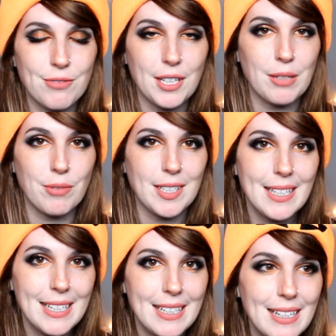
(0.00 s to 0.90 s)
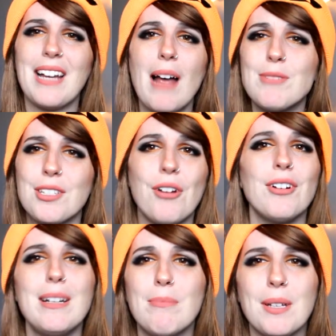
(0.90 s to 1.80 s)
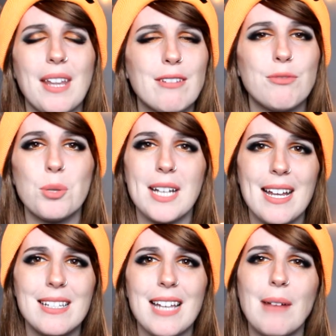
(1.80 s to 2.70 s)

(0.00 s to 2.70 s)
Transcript: freaking read it. I'm sorry, but like four days,